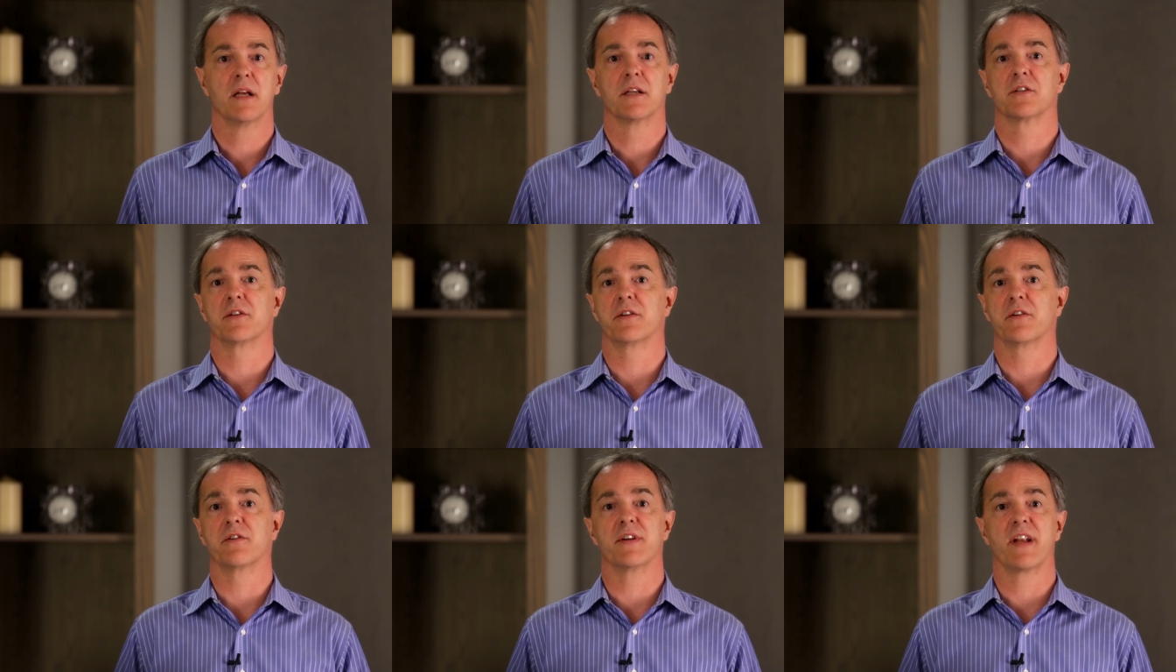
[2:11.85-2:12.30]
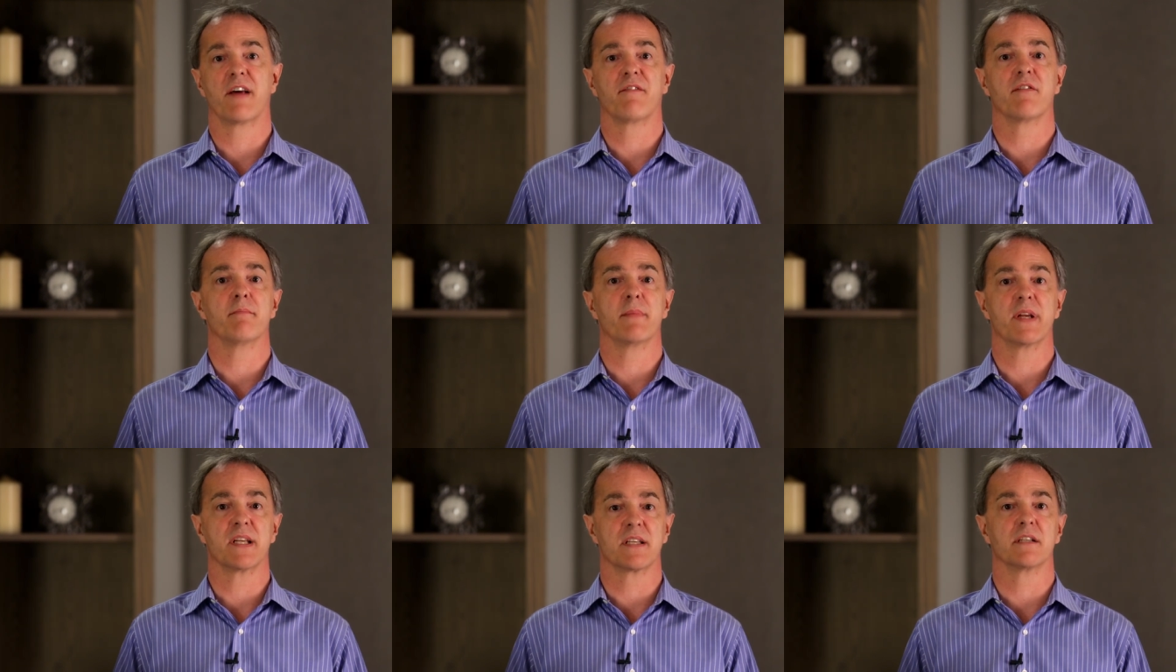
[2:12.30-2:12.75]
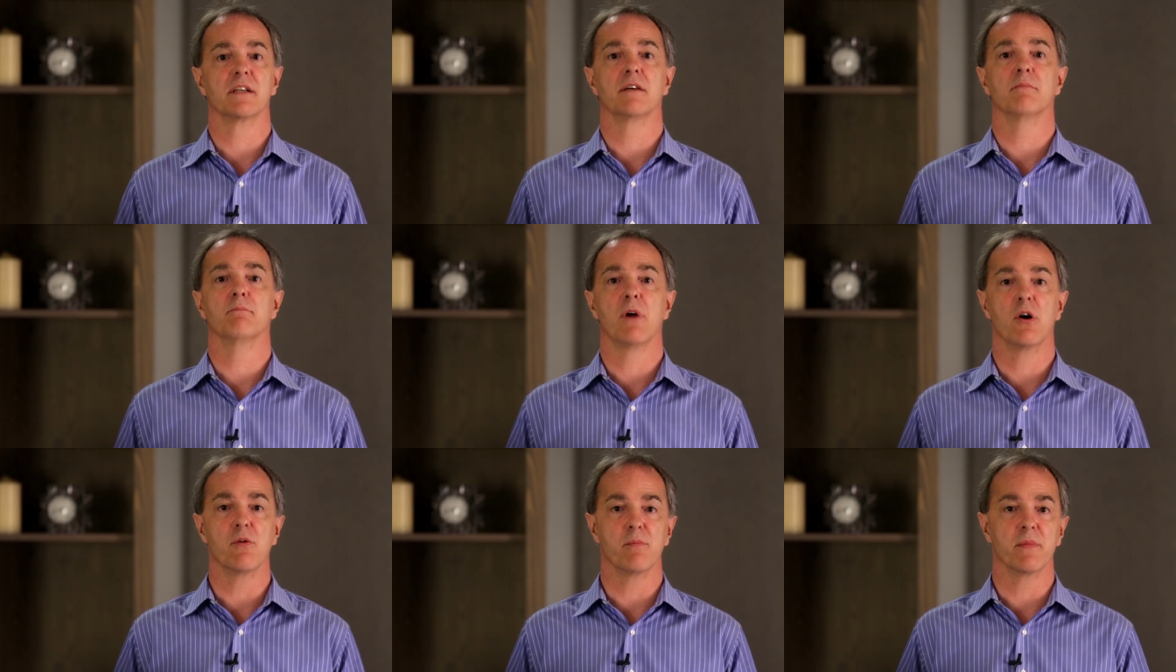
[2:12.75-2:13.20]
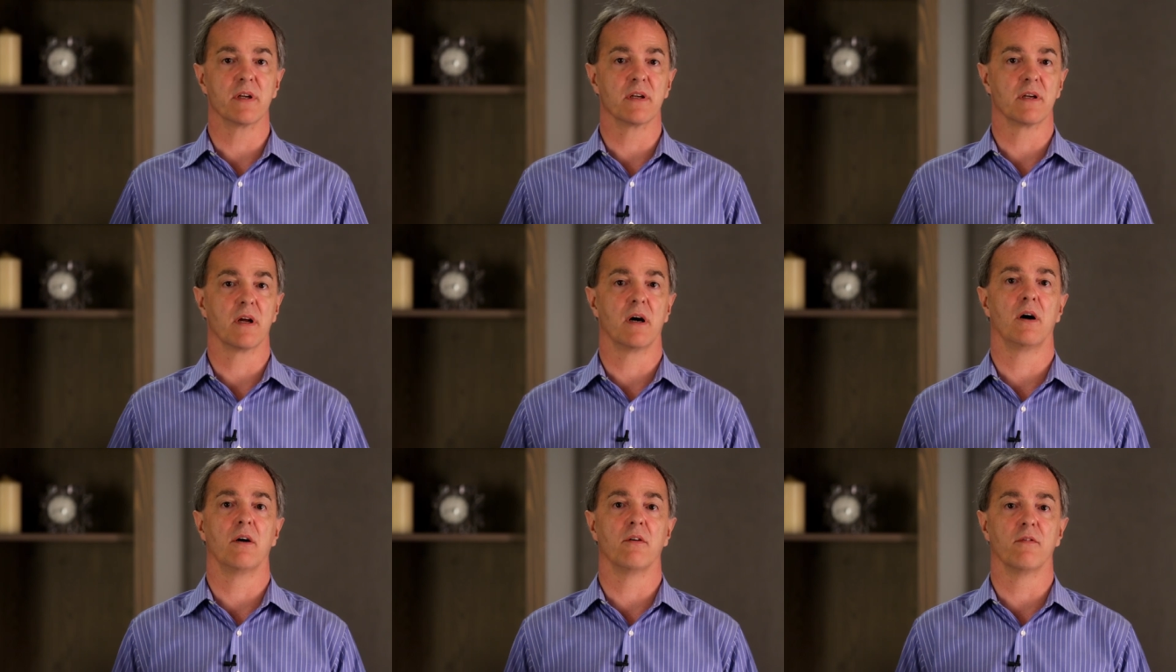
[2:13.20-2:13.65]
so that you never miss a moment
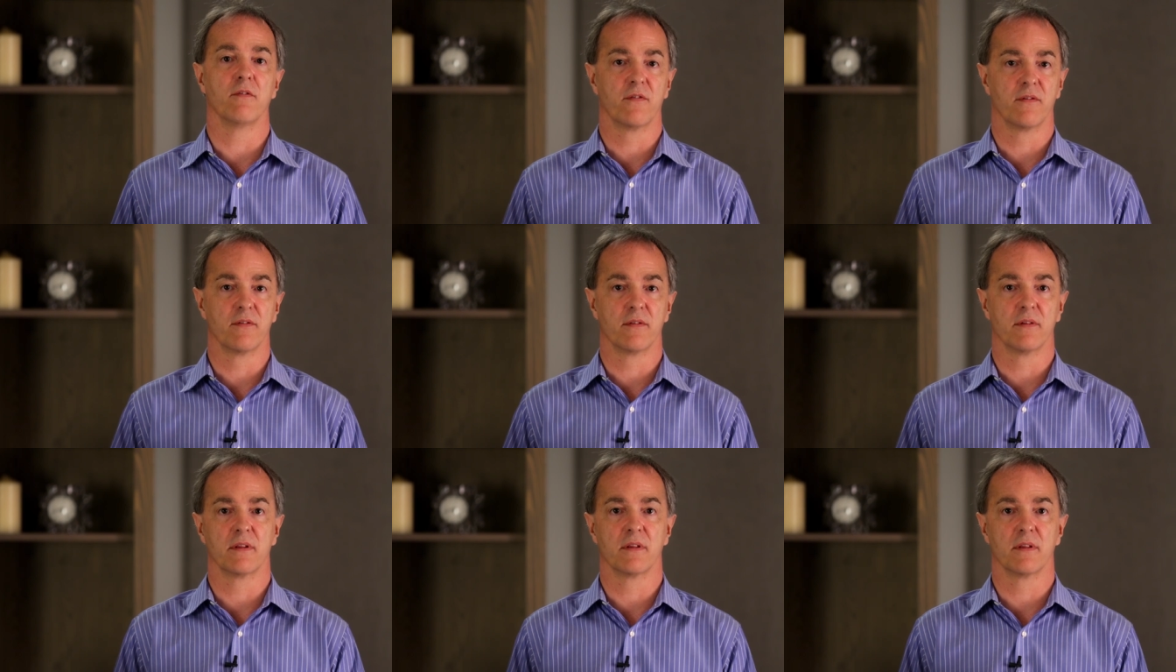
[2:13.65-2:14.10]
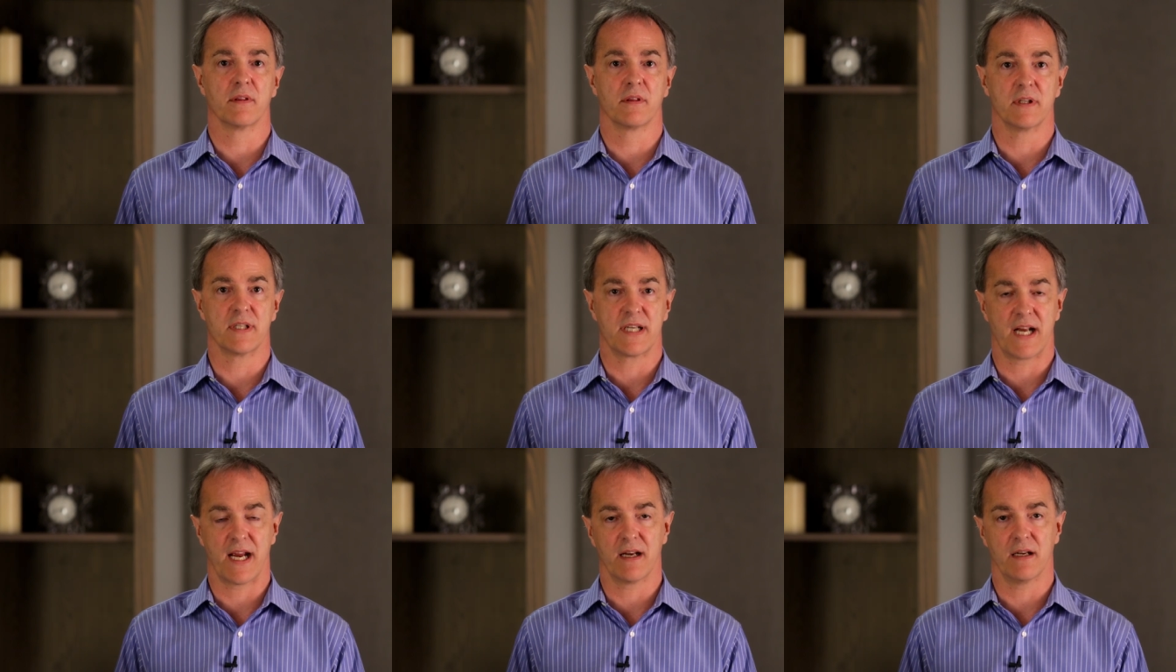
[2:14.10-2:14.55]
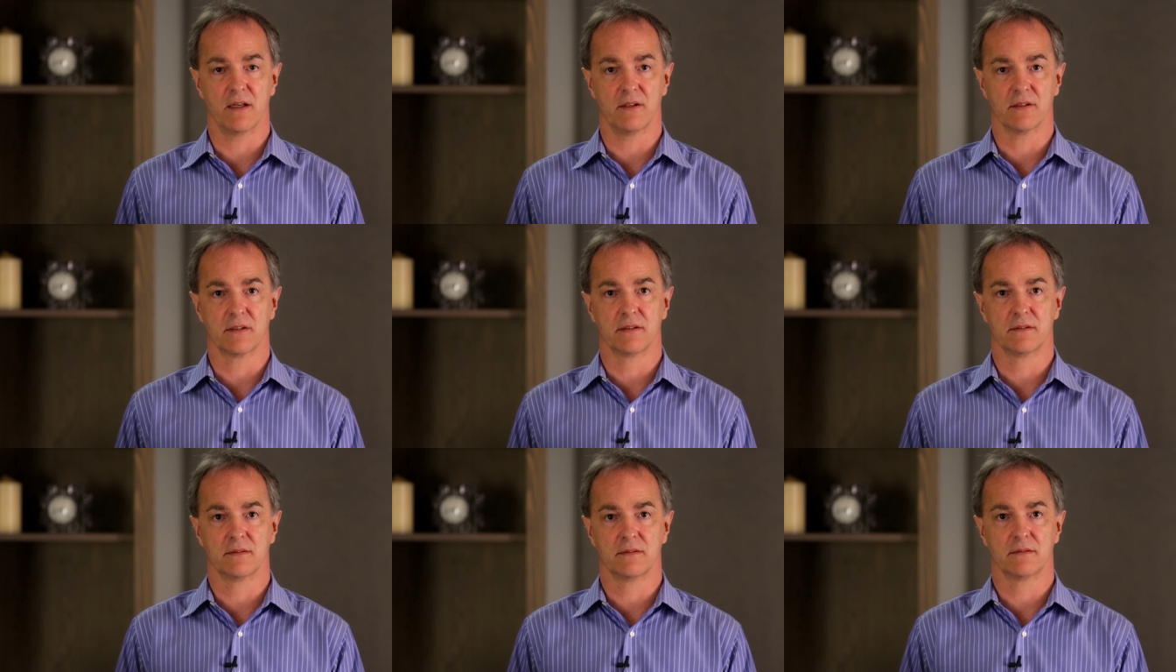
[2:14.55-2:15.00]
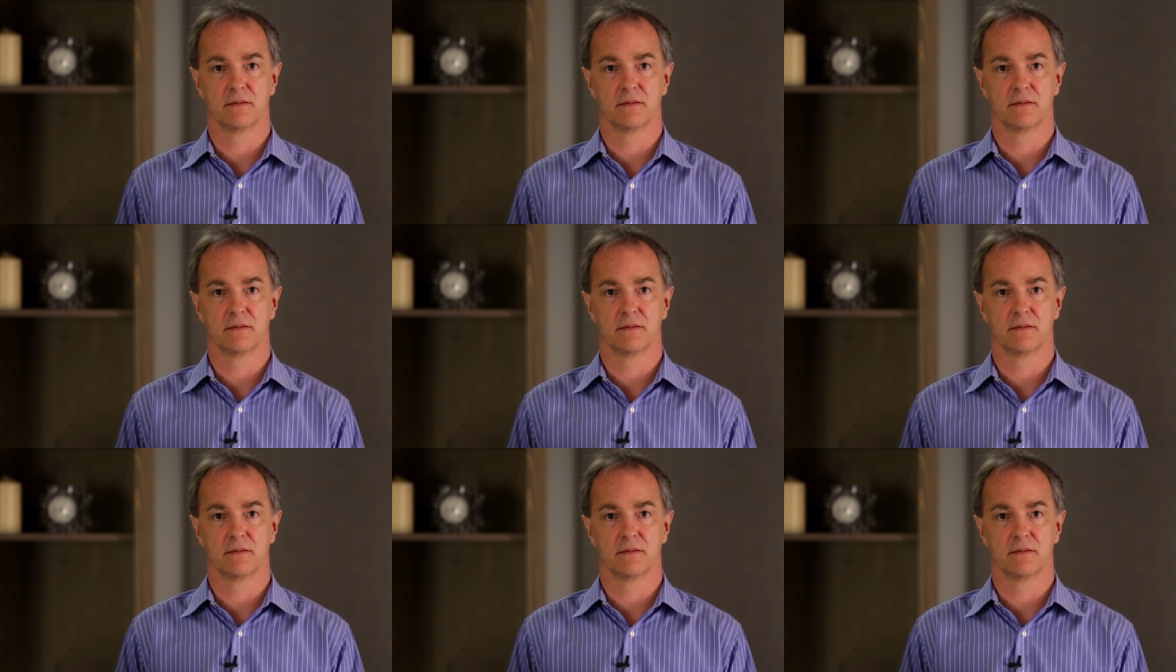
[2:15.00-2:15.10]
of the dialogue.